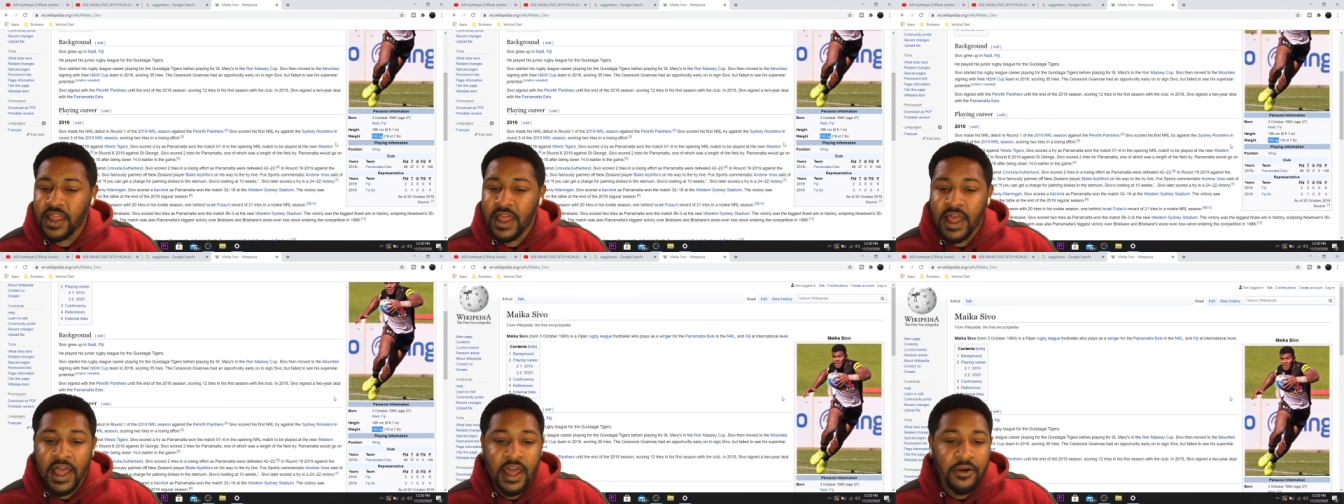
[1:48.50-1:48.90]

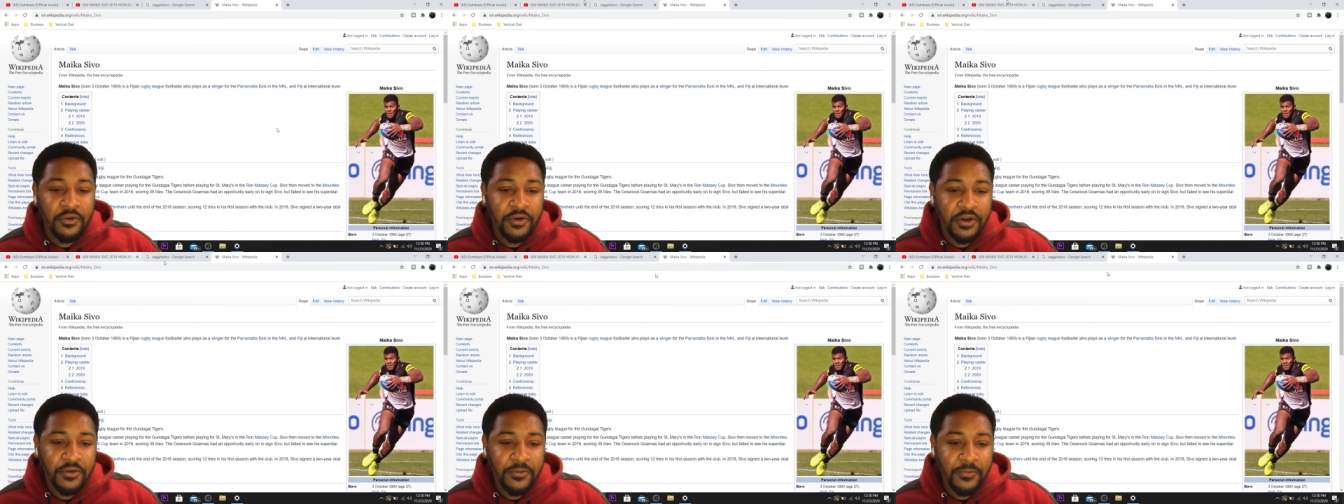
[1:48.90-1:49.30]
I
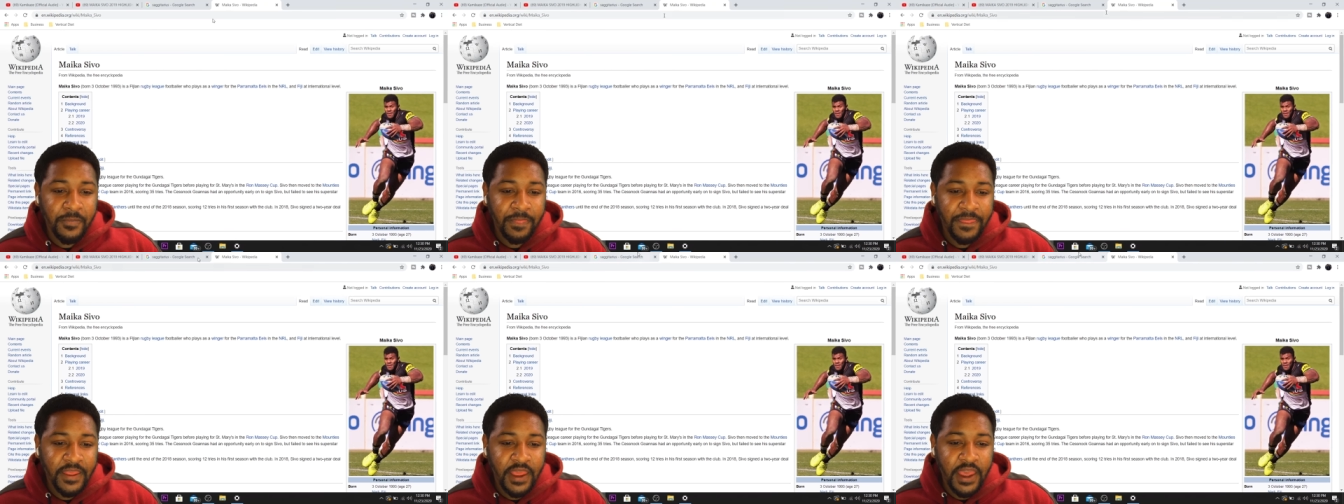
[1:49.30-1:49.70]
don't know.
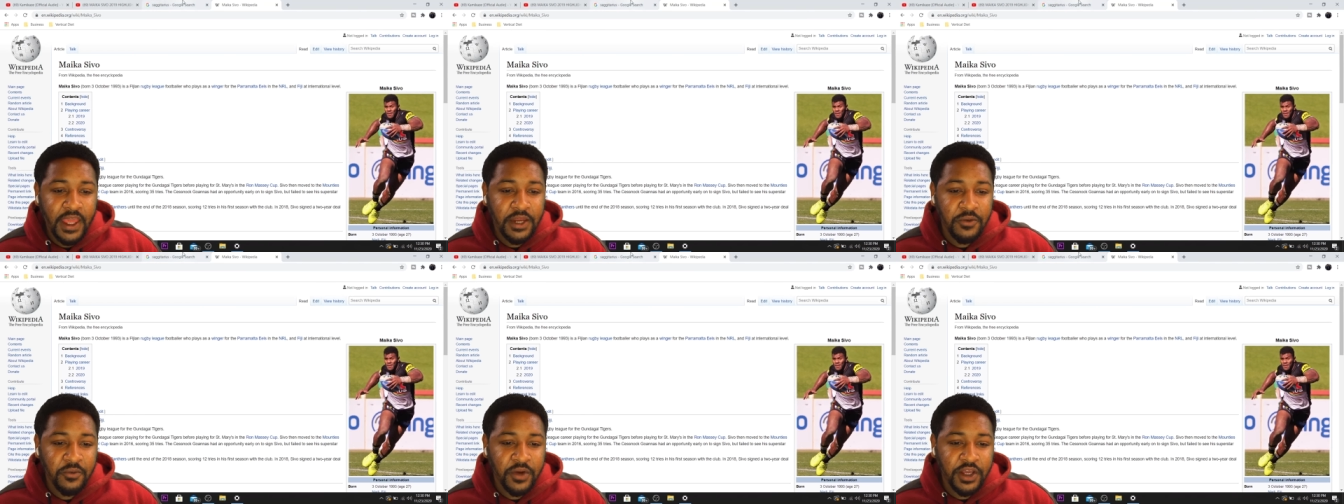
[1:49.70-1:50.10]

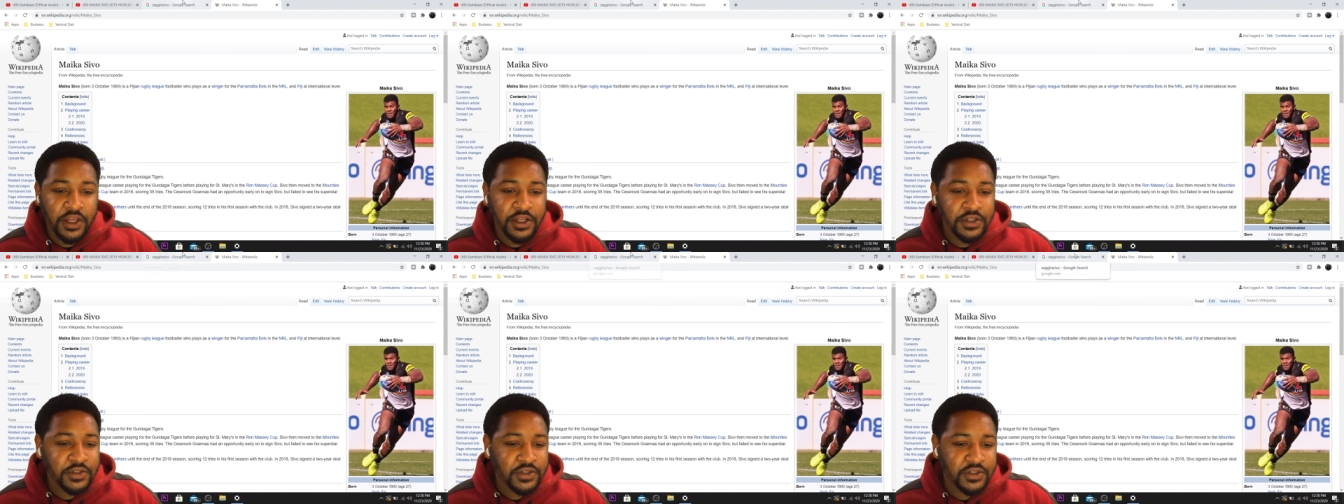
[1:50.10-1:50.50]

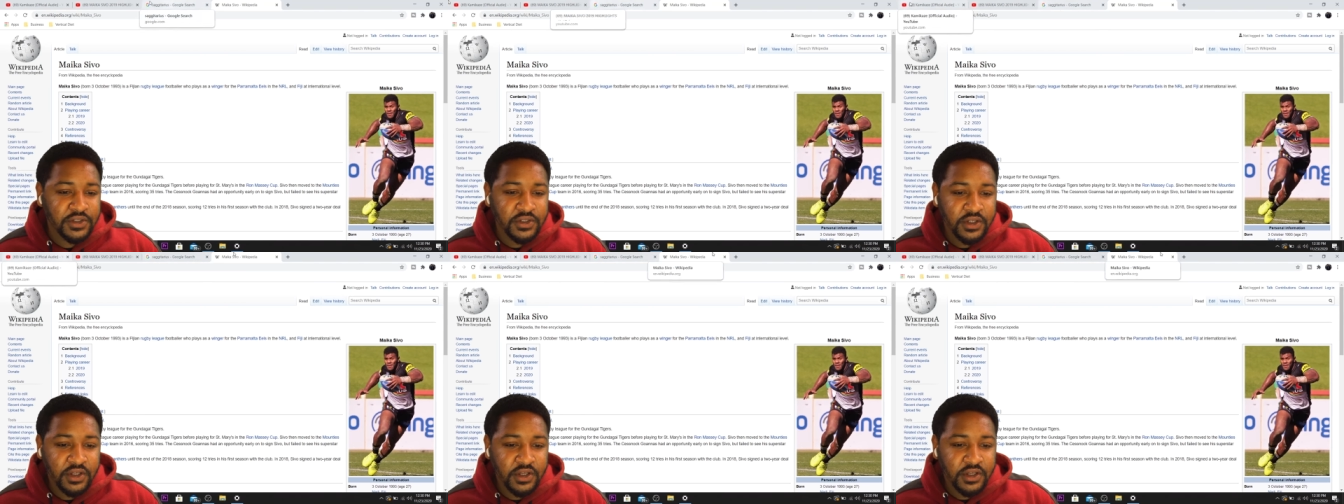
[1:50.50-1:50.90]
Anyways,
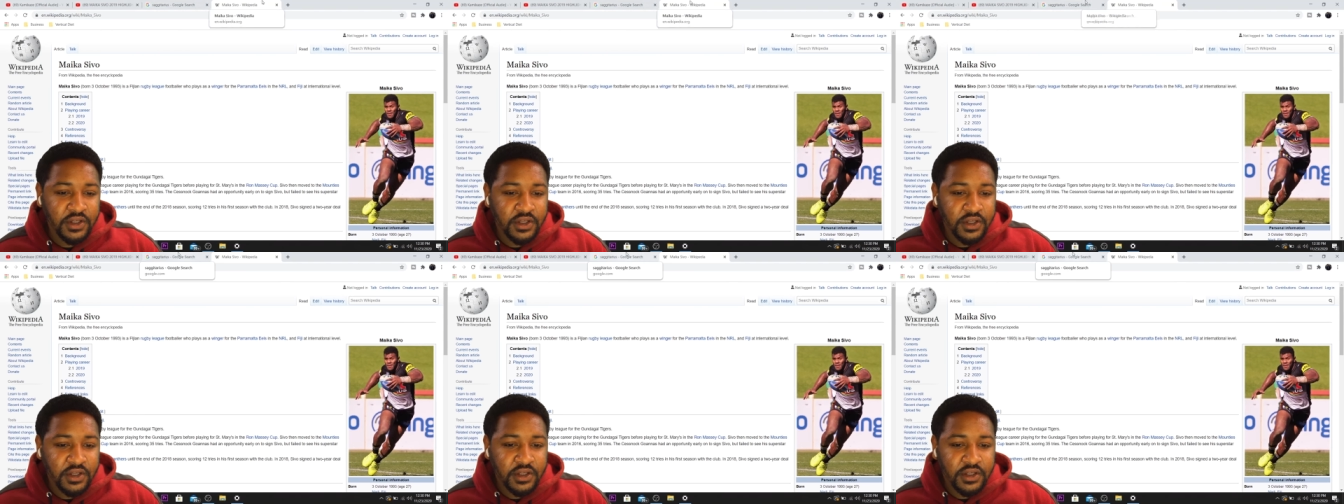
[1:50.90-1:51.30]

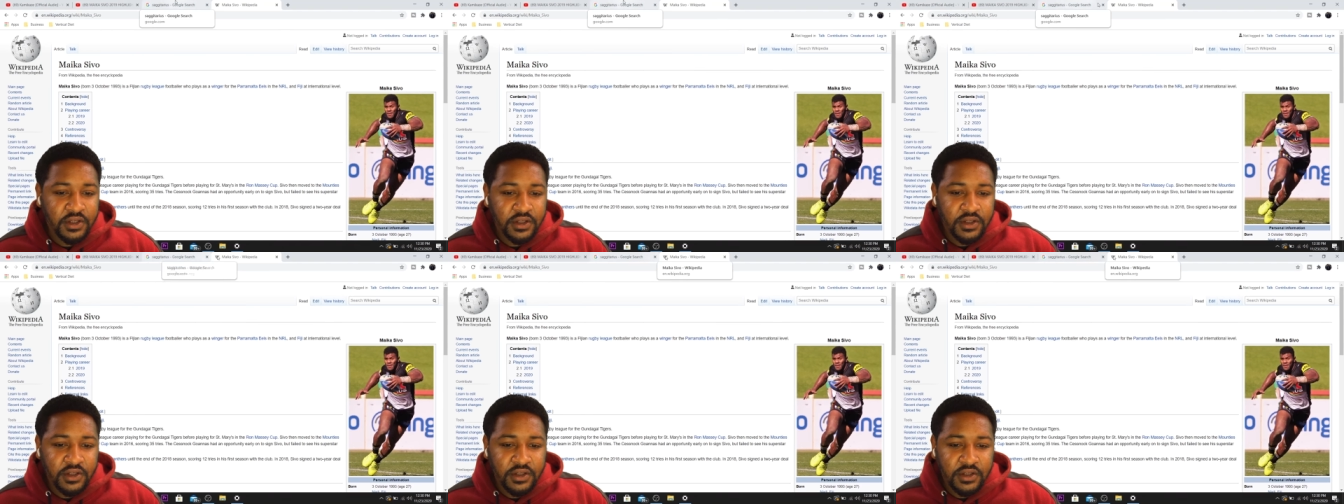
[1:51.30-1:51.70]

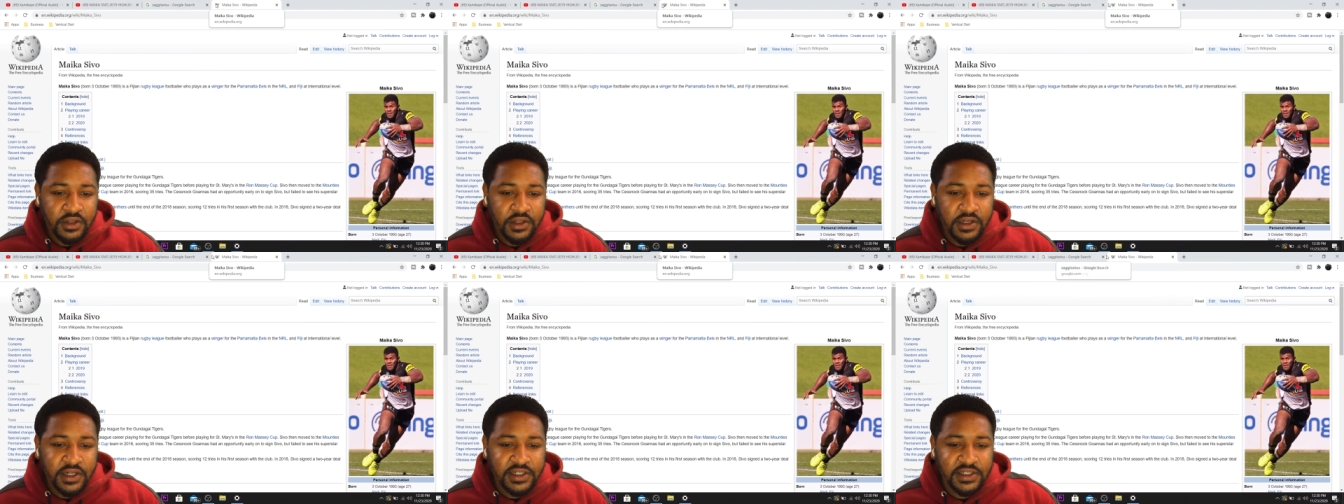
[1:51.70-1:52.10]

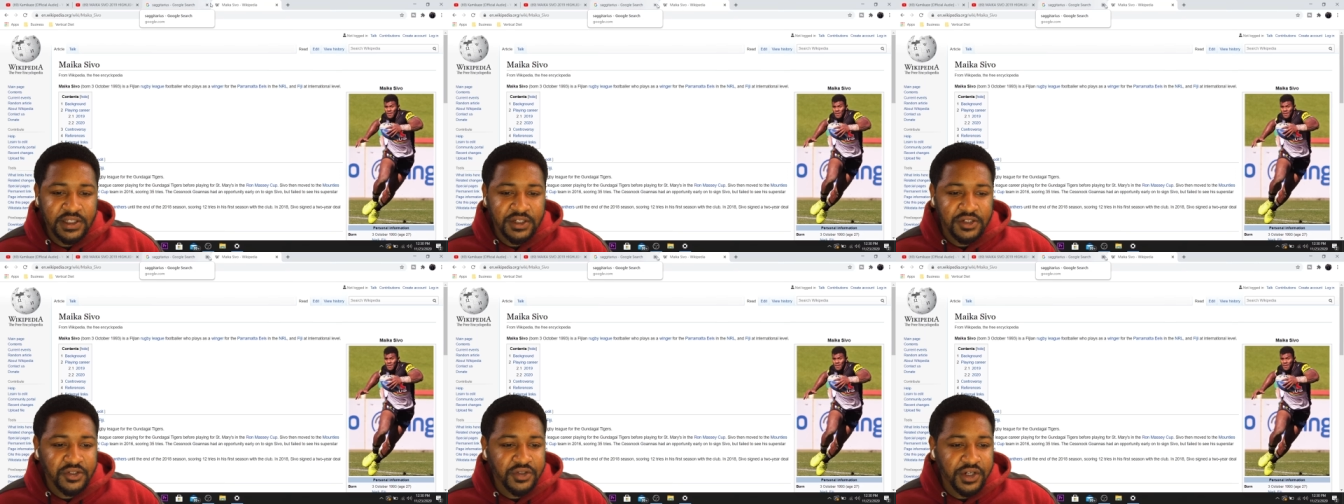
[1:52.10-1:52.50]
let's
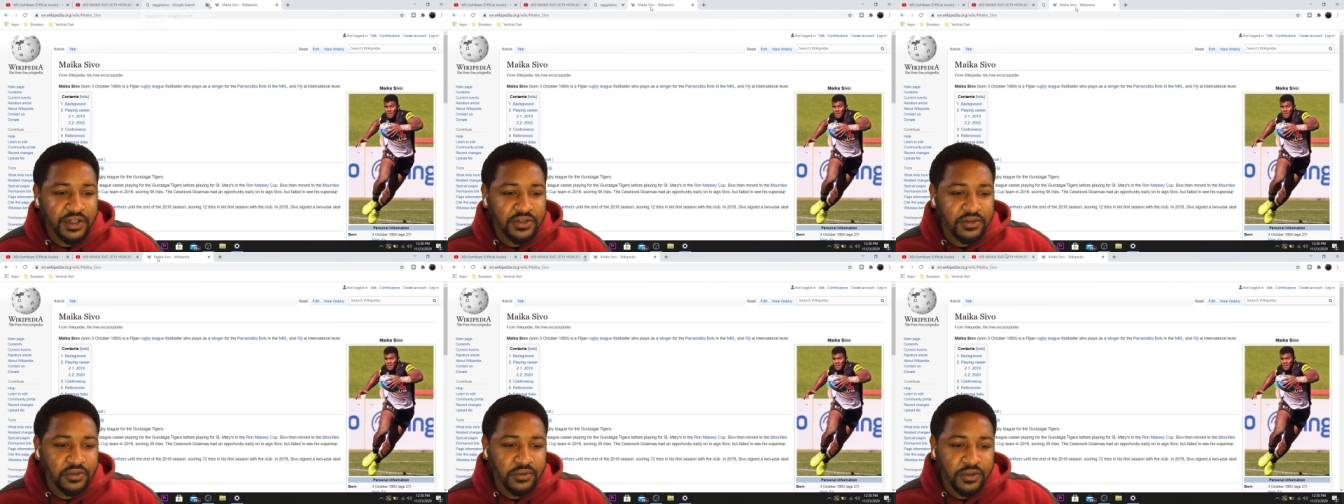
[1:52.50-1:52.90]
get
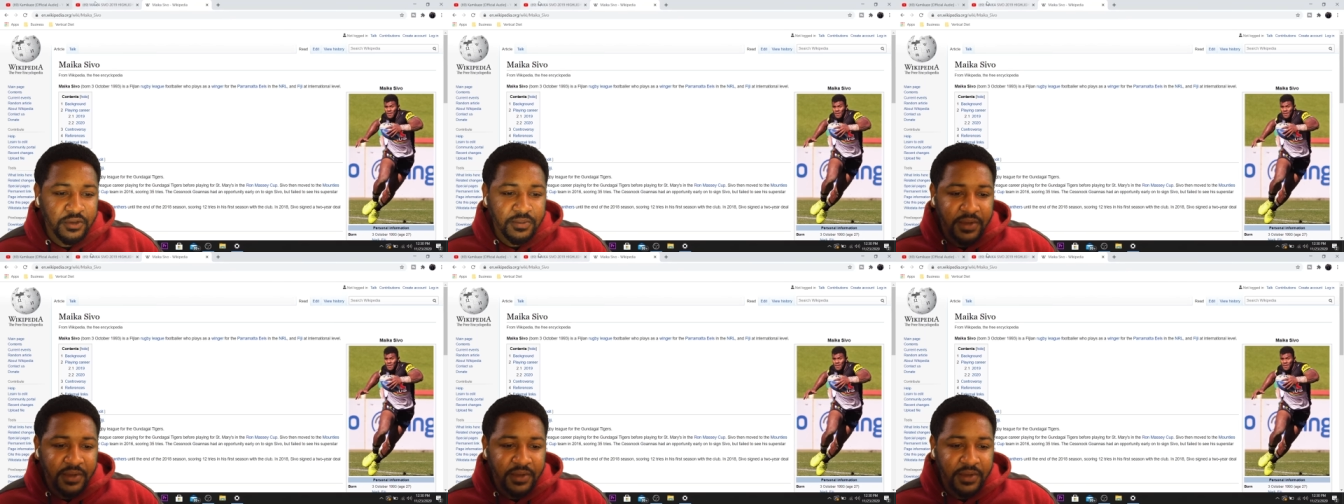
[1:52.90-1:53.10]
straight to it,